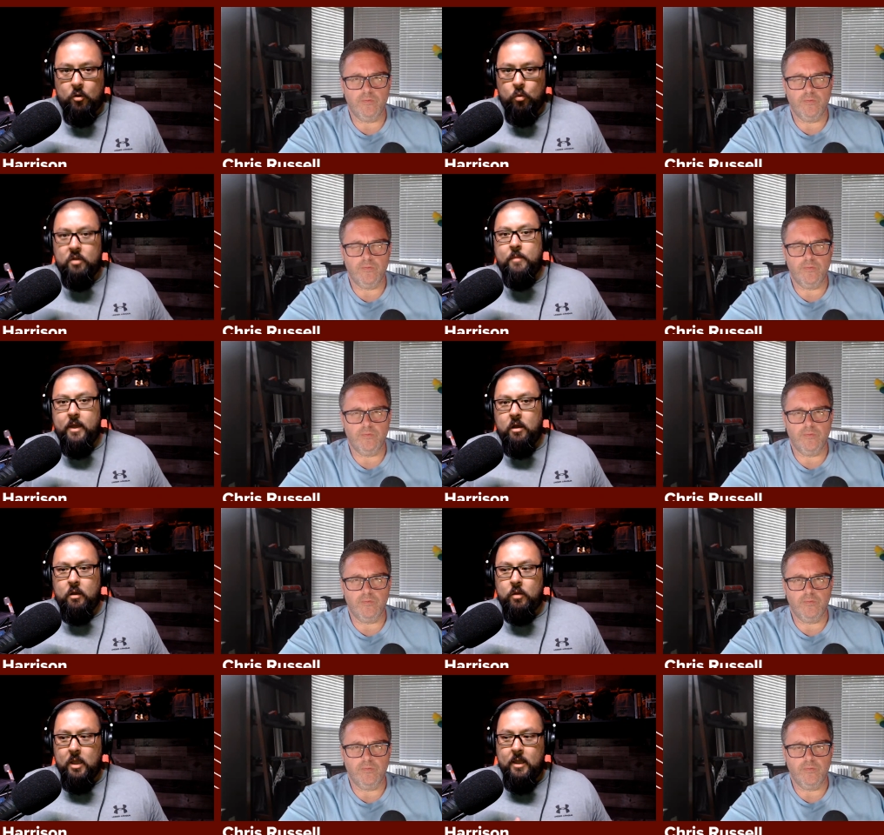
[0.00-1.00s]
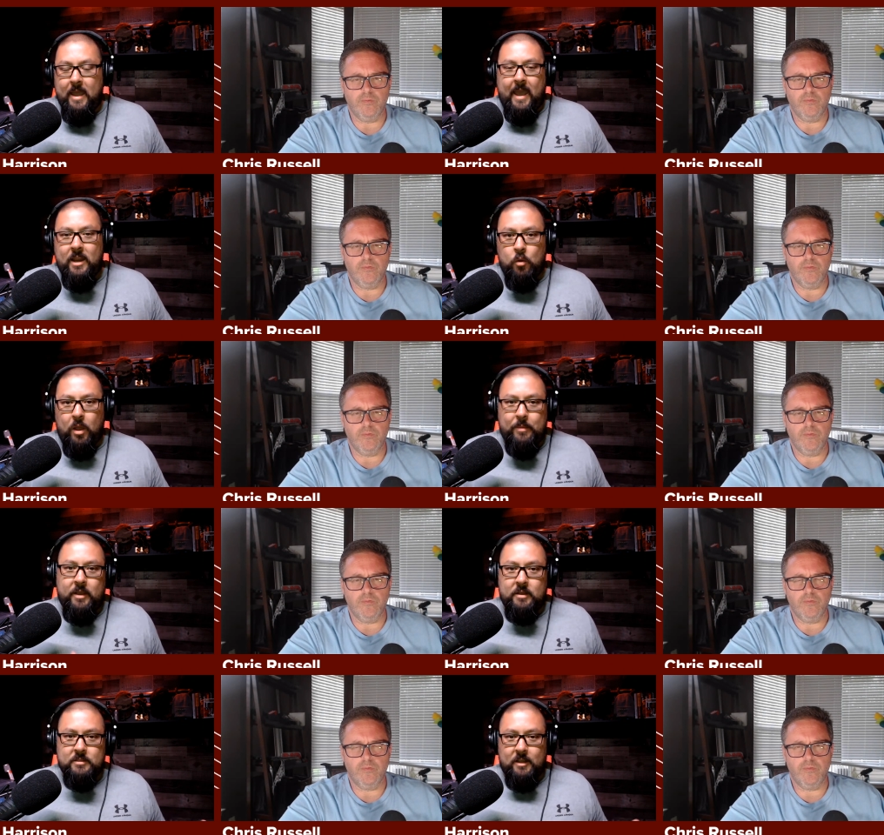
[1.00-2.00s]
Speaker 1: would have been on anyway
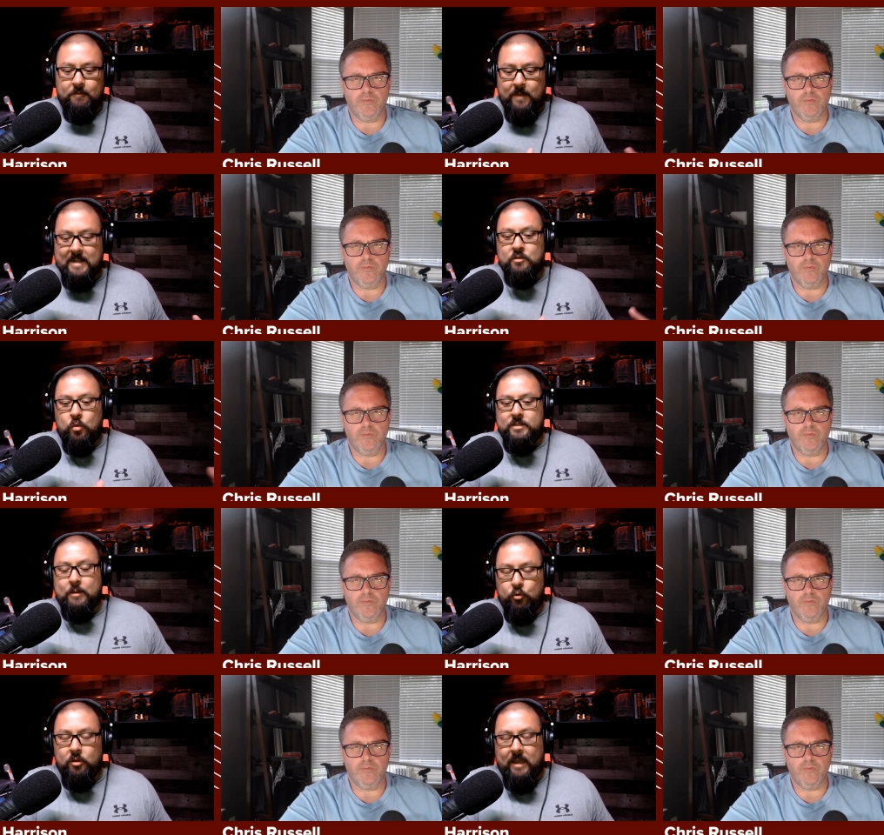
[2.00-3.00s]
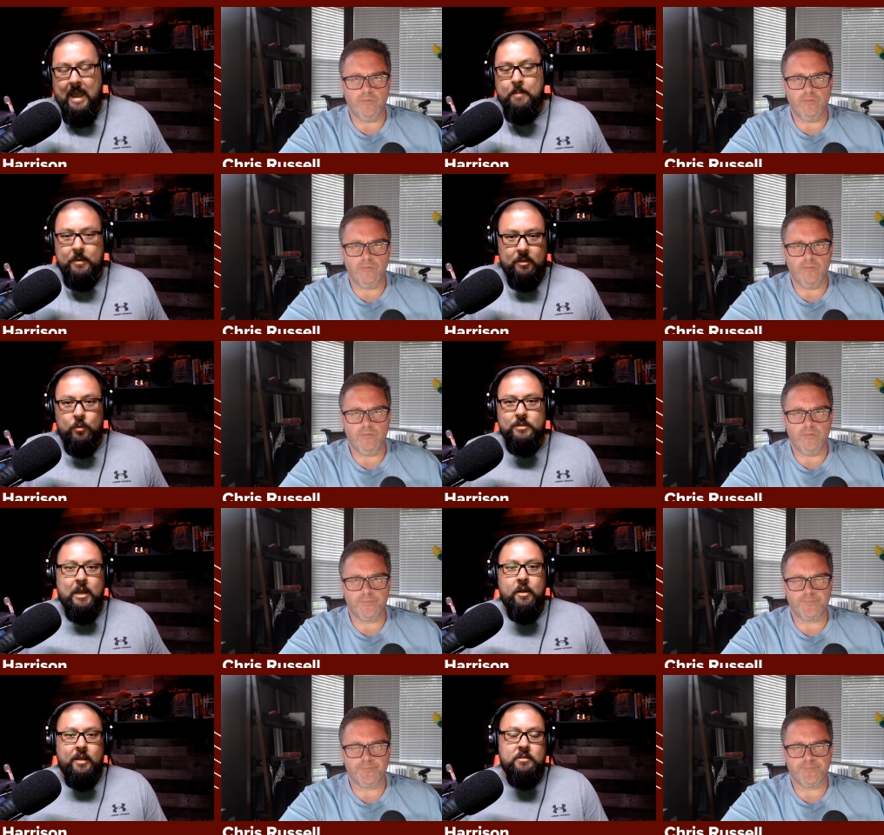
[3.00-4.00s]
because if that's what's really happening, then when
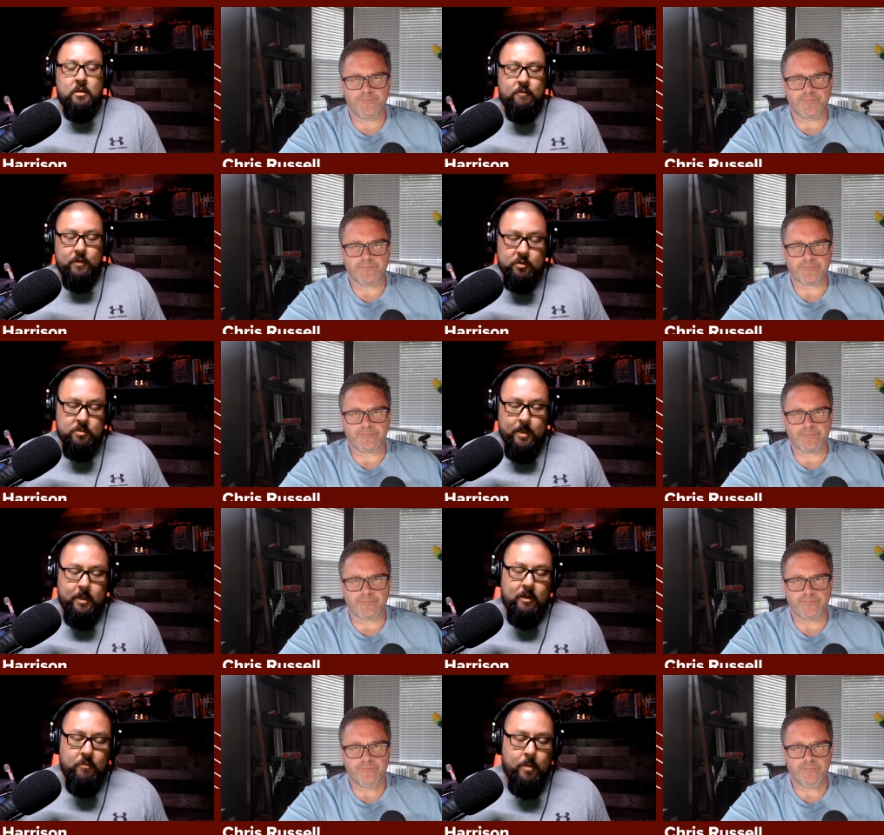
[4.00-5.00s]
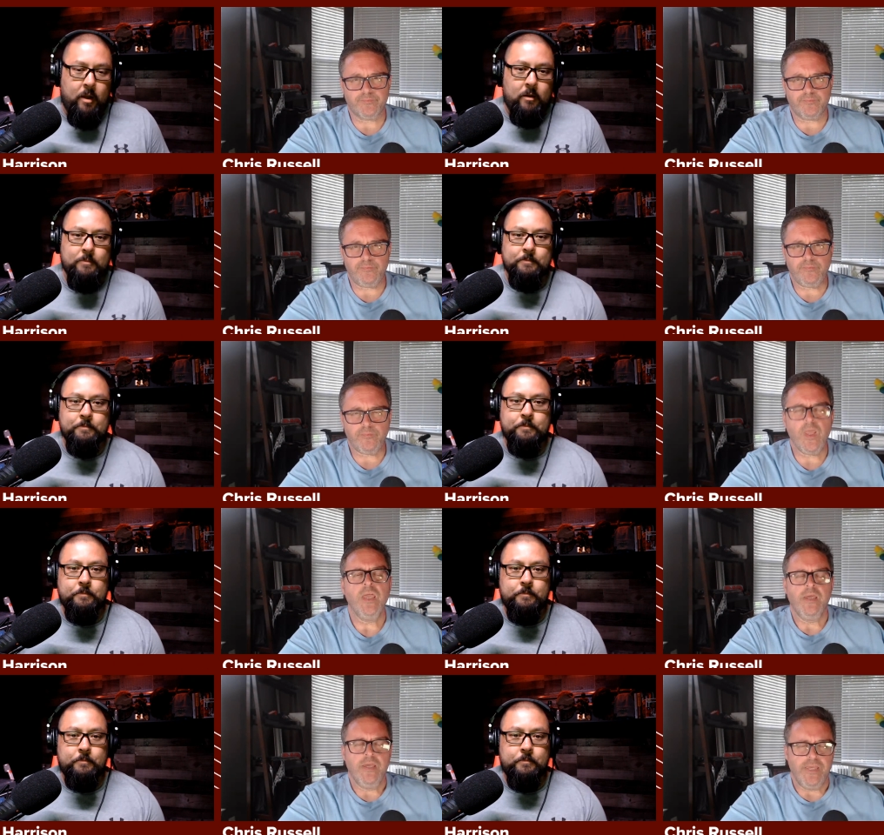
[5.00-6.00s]
Terry gets on the field, it should make it even better.
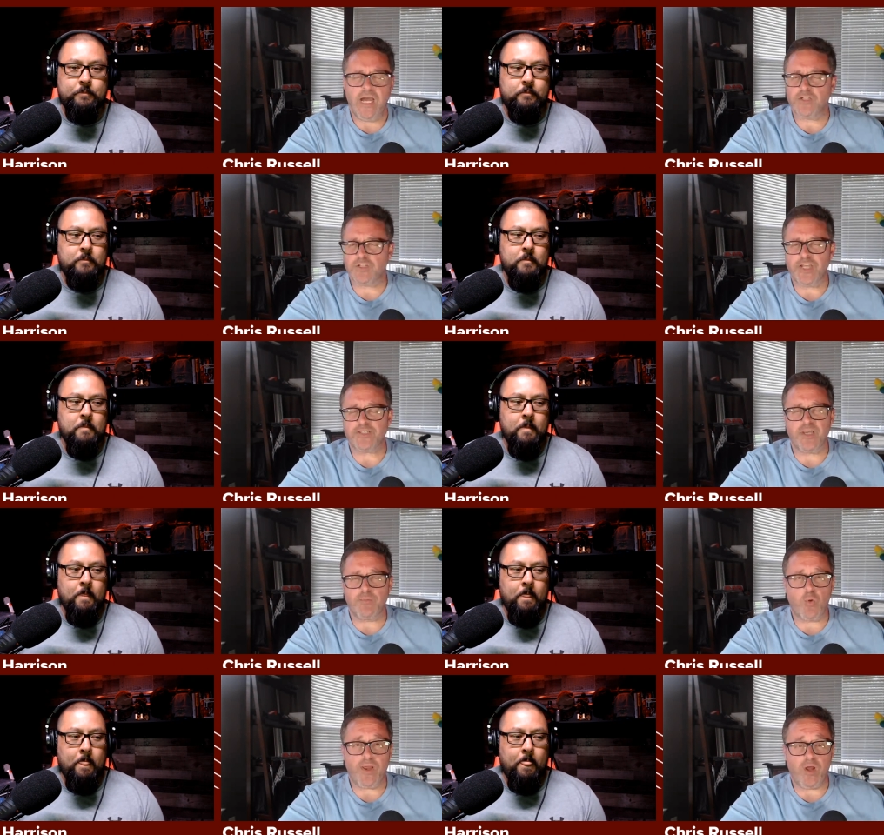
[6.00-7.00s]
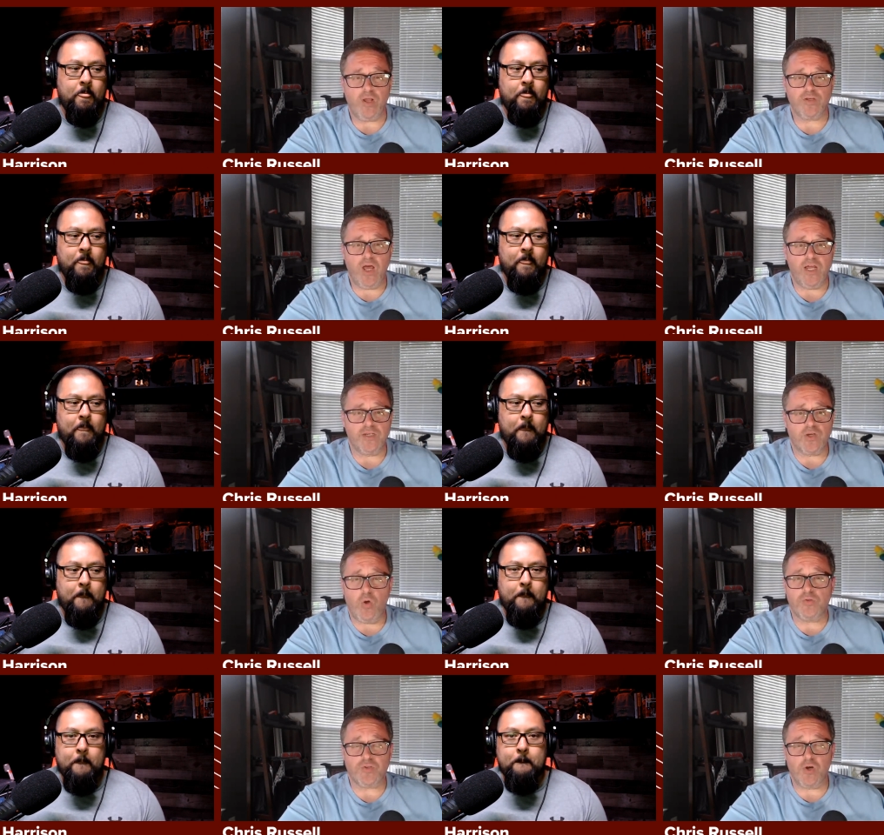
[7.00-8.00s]
Speaker 2: Yeah, I'll just add something quick on on
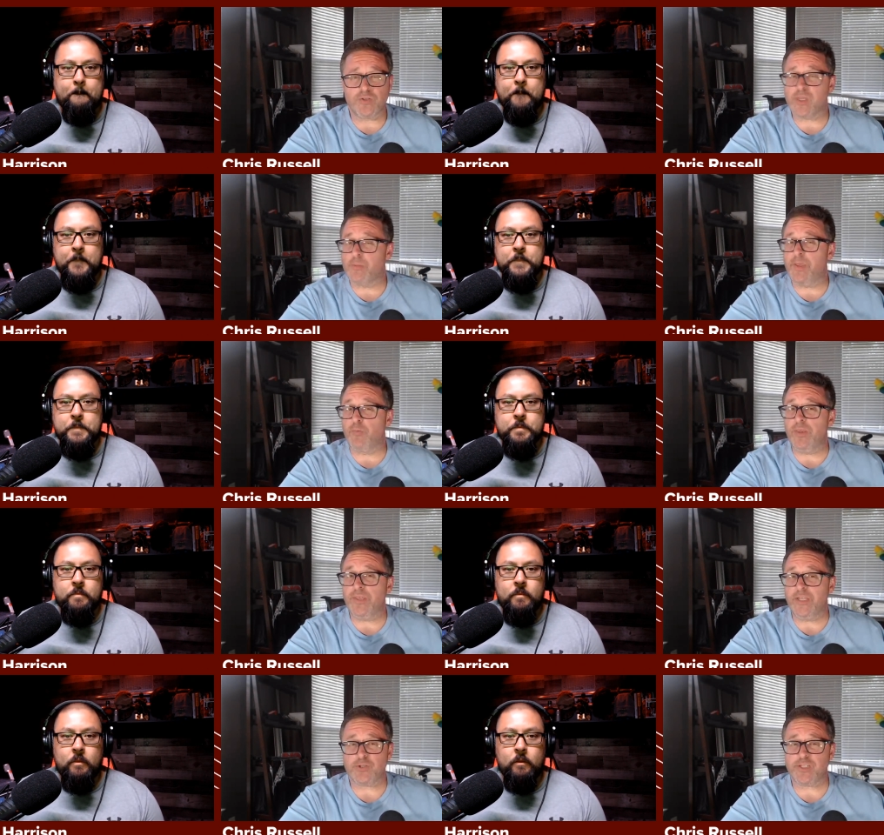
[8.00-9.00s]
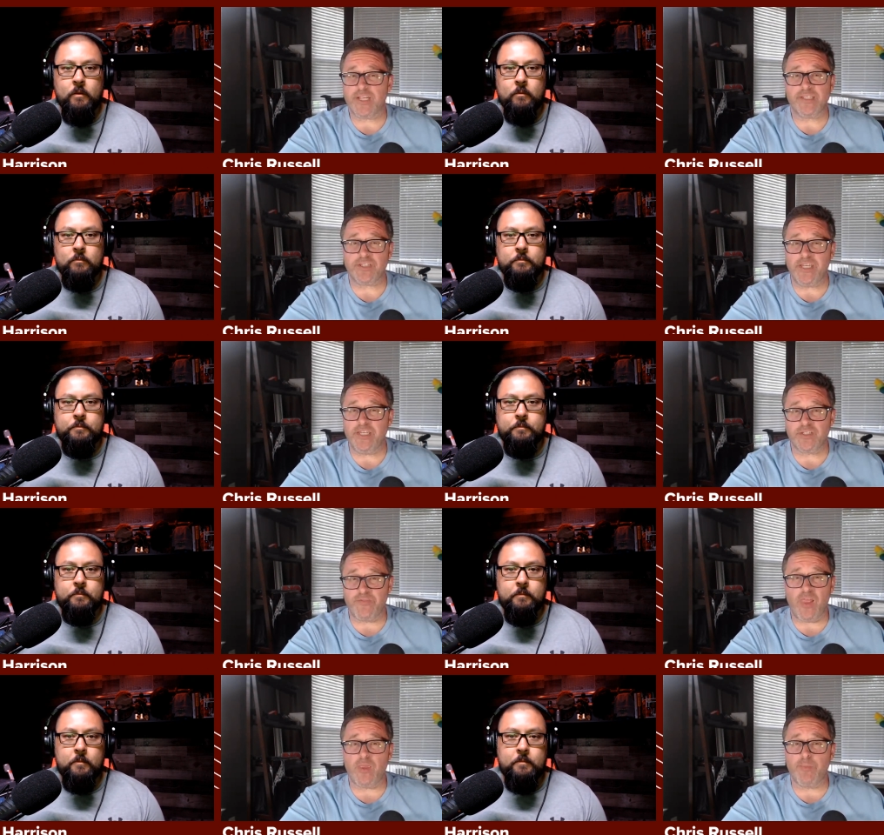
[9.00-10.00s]
Cole Turner. It's going to be really interesting to see his
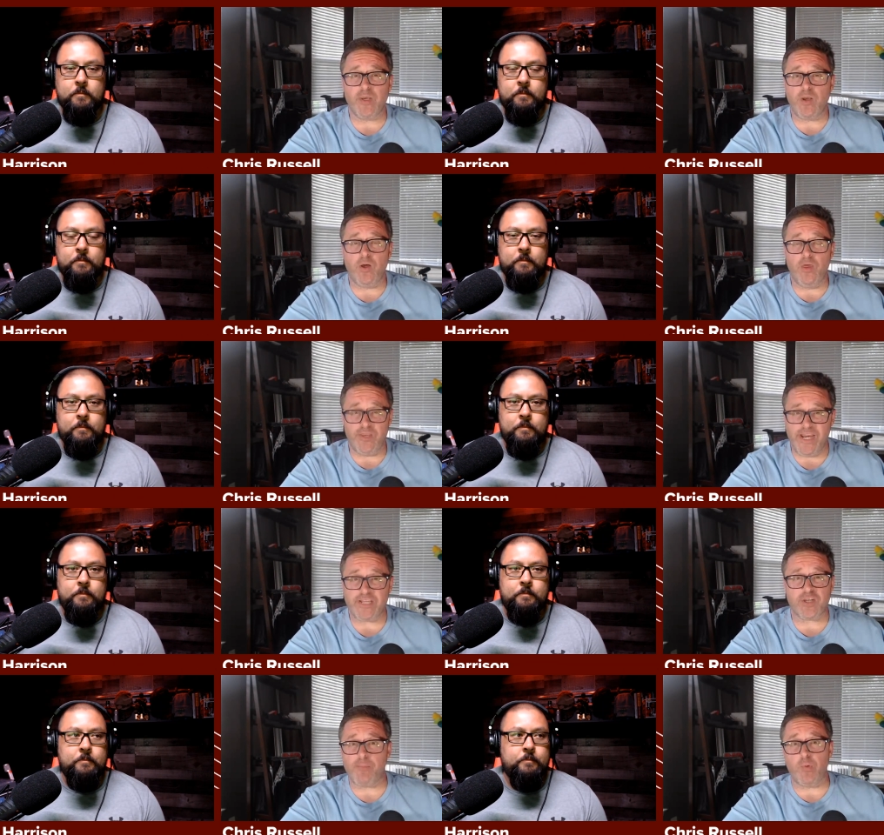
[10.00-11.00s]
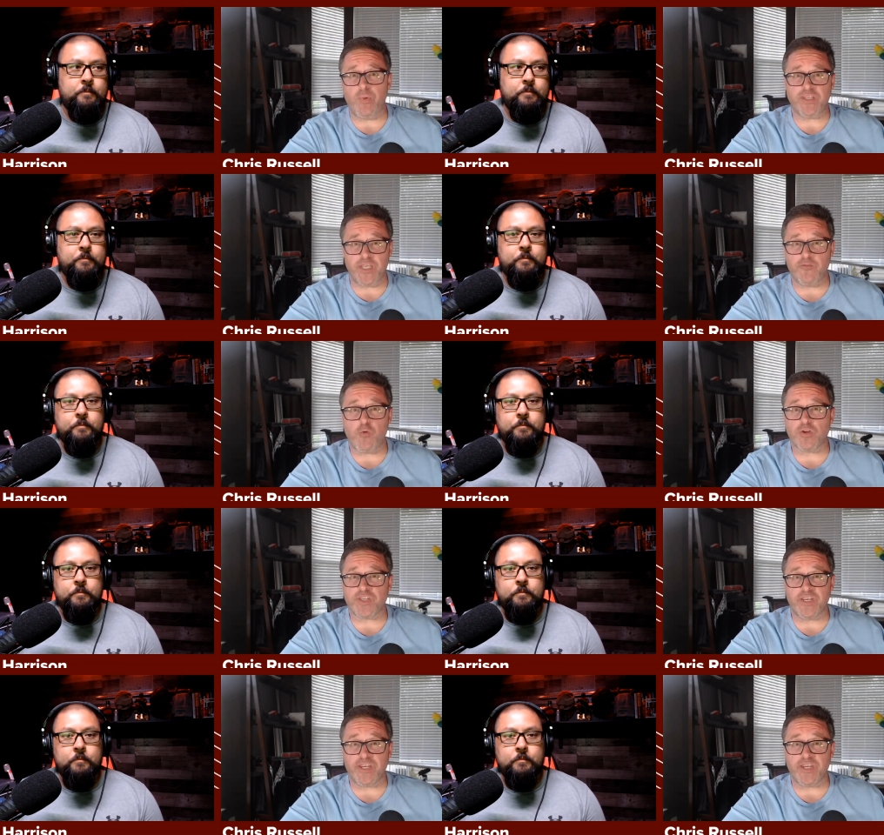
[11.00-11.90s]
development uh, the next couple of weeks, and of course in